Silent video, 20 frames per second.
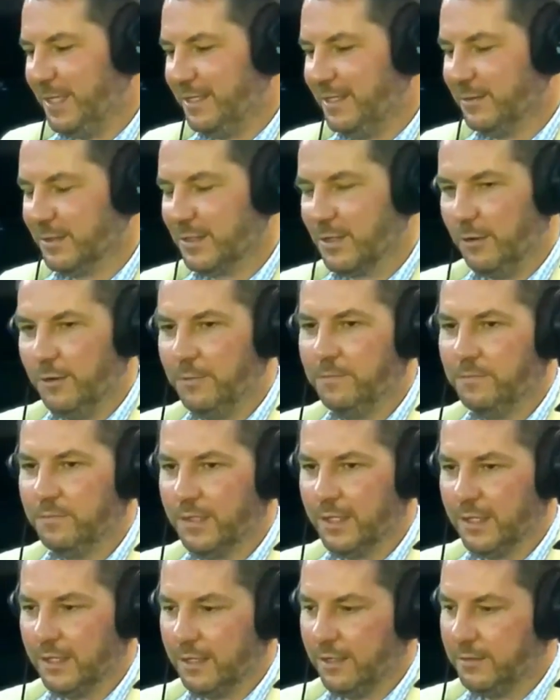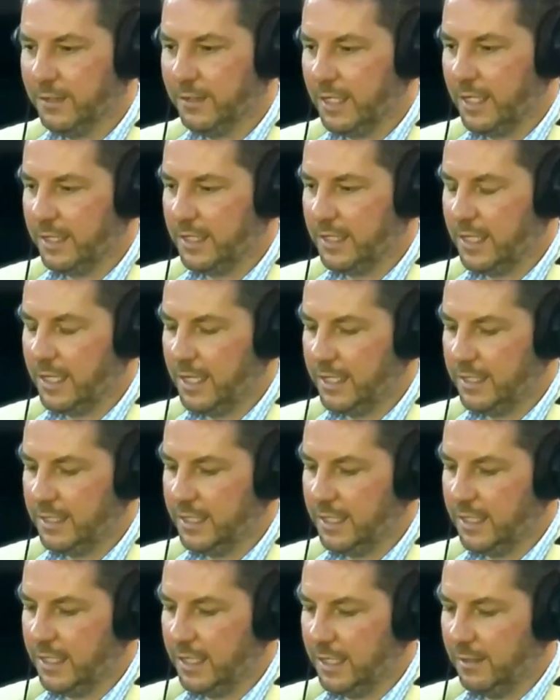But it was cool, and
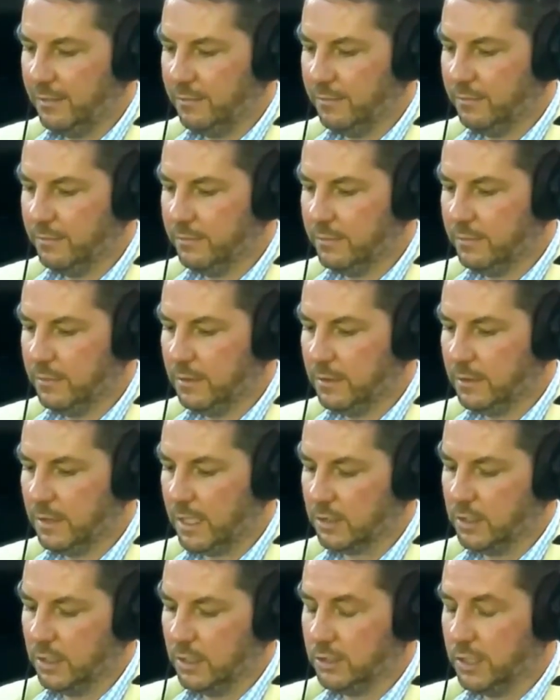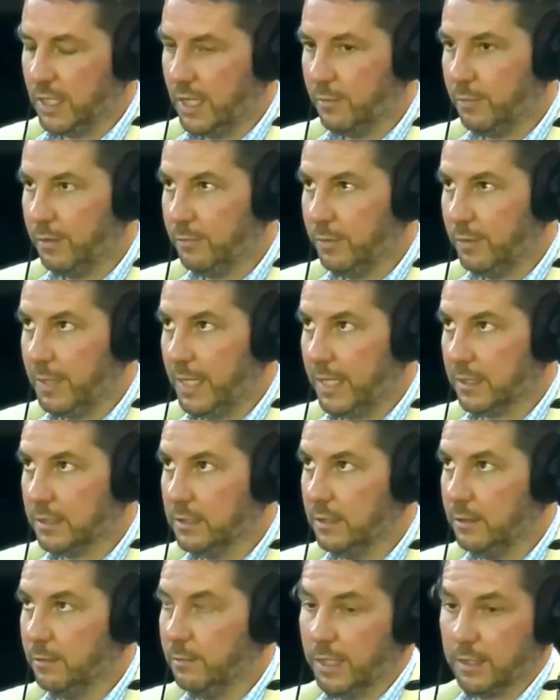then actually the job moved me
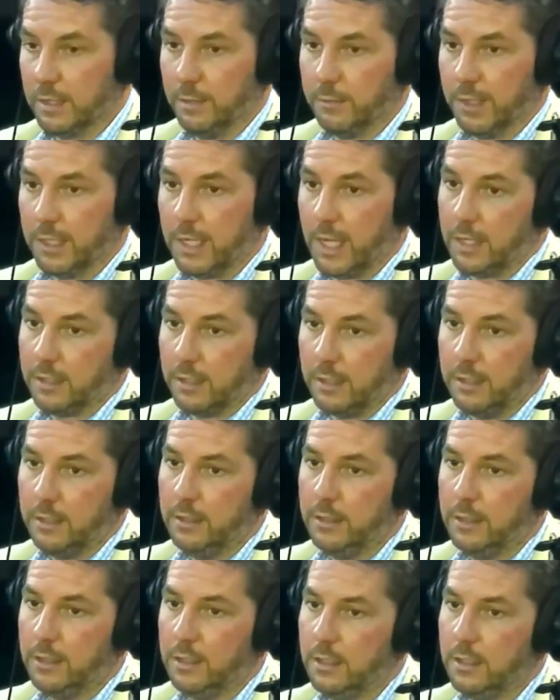back to Montgomery County.